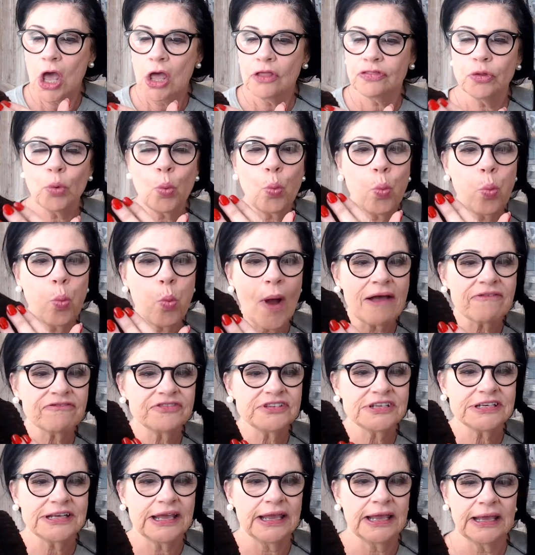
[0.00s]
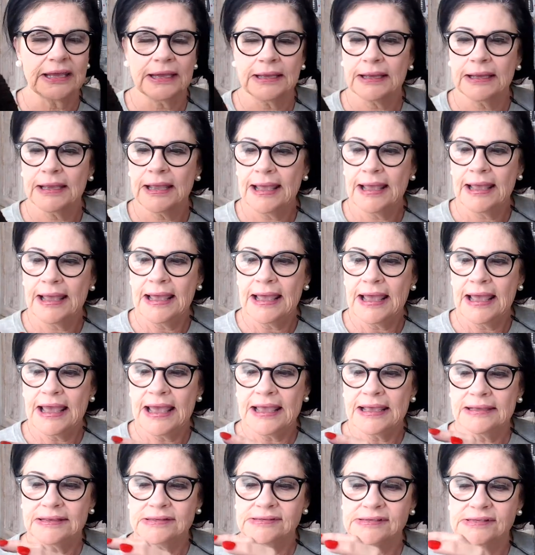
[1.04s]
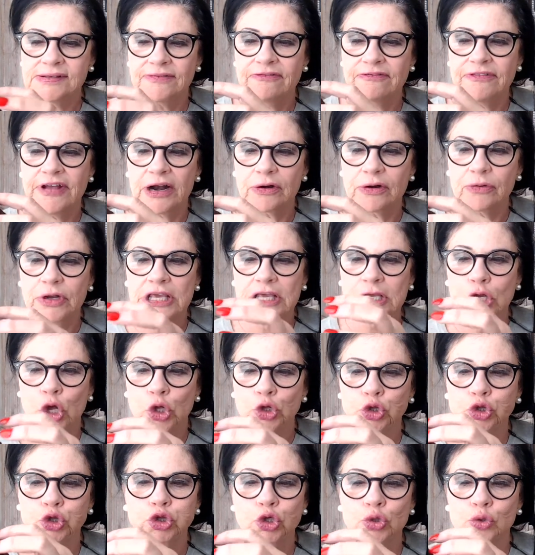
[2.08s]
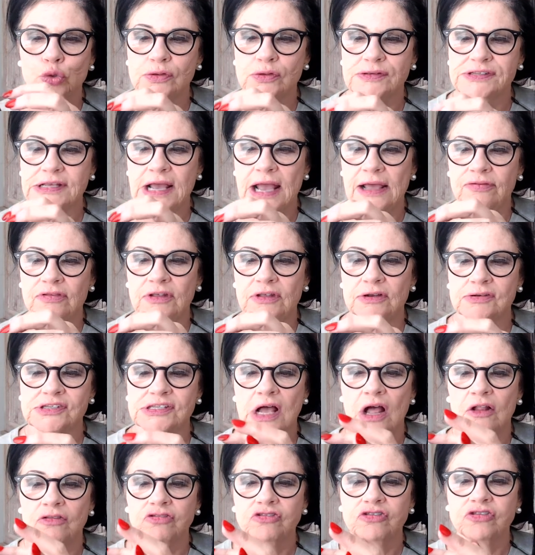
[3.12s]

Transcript: The wefting is very loose and there's a